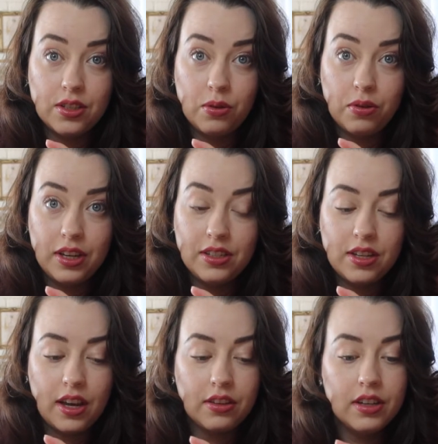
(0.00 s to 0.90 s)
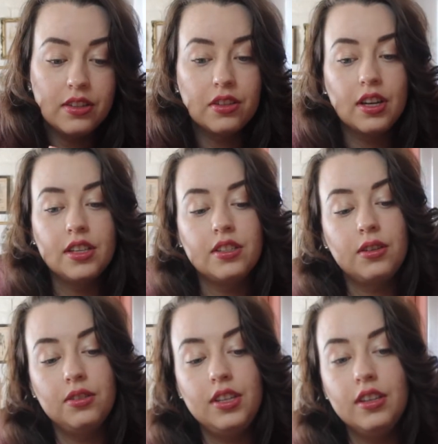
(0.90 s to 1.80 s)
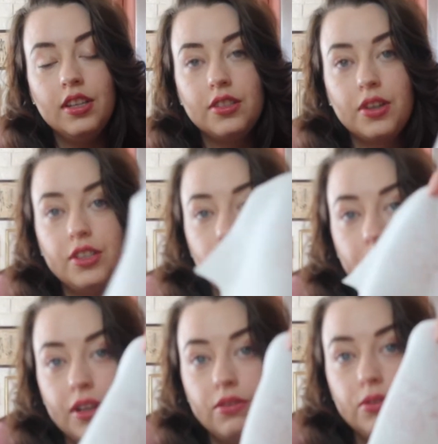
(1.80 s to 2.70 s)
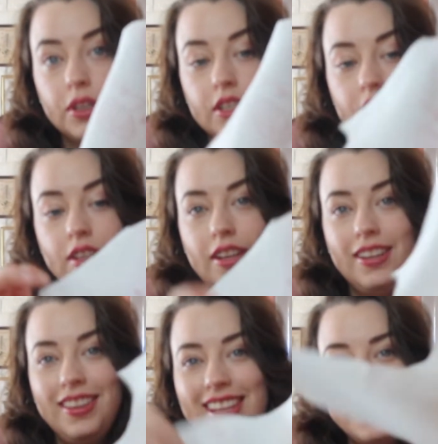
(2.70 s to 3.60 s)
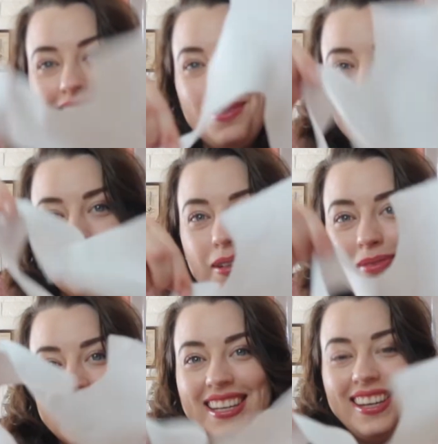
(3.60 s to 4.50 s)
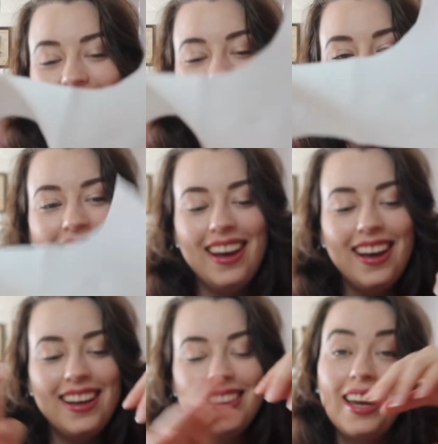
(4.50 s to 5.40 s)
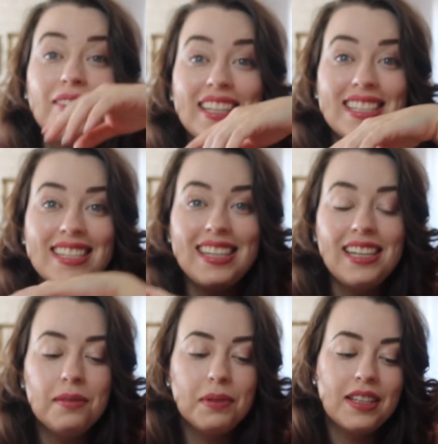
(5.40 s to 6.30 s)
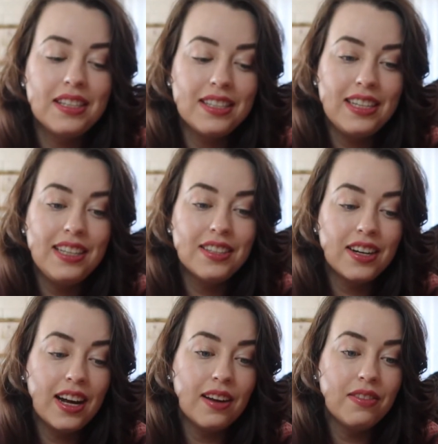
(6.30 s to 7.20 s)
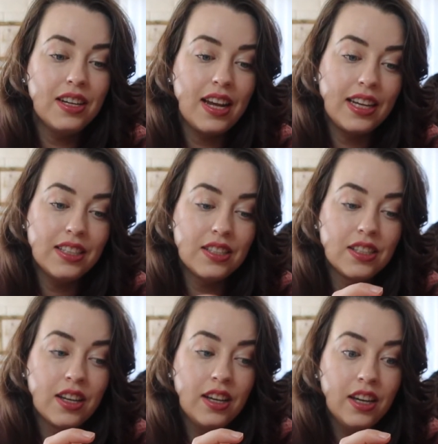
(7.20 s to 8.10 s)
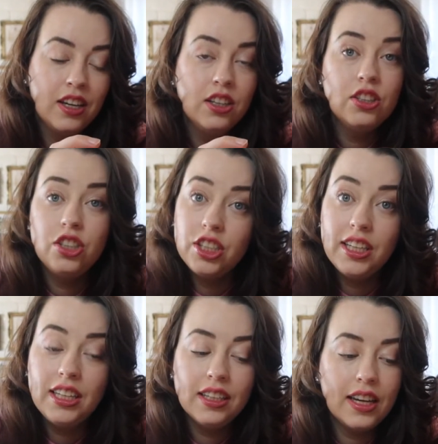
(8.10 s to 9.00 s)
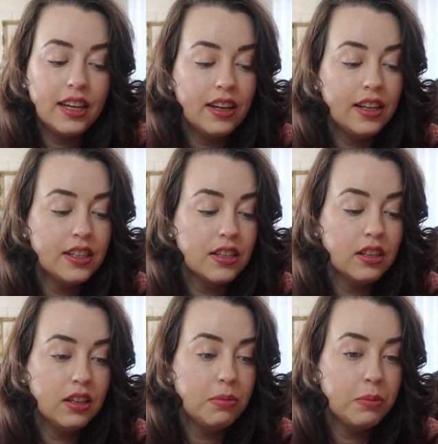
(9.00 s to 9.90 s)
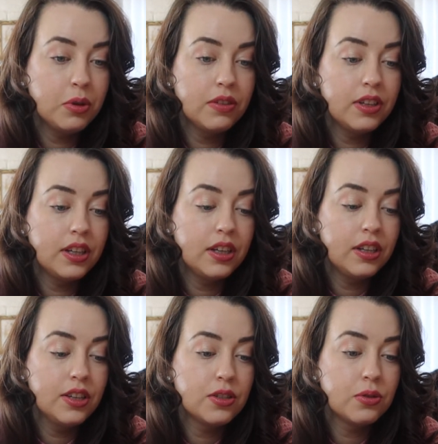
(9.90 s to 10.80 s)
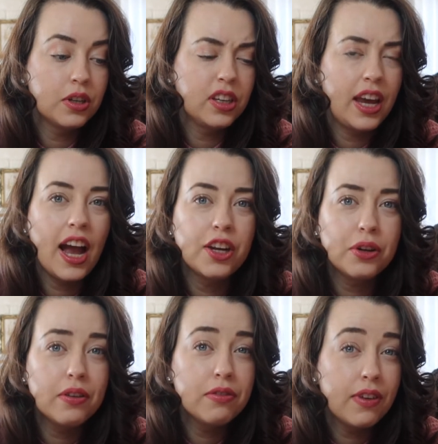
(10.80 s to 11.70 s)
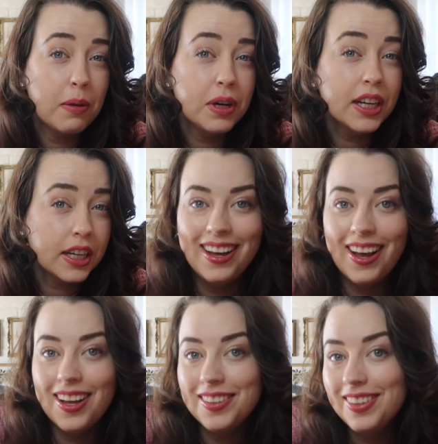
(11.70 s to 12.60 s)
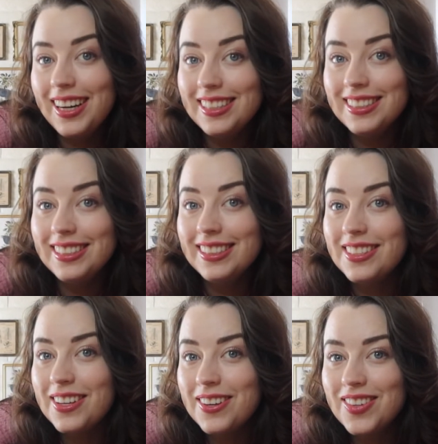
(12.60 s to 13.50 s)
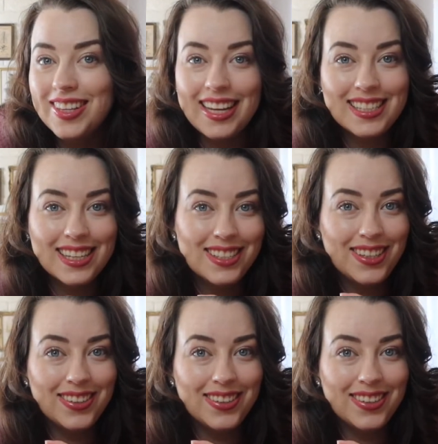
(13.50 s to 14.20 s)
whole thing together, because the coutil is going to reinforce this super flimsy lightweight sateen, but the sateen is going to have the nice sheen and is a little bit more of a historically accurate fabric. Alright, so let's get to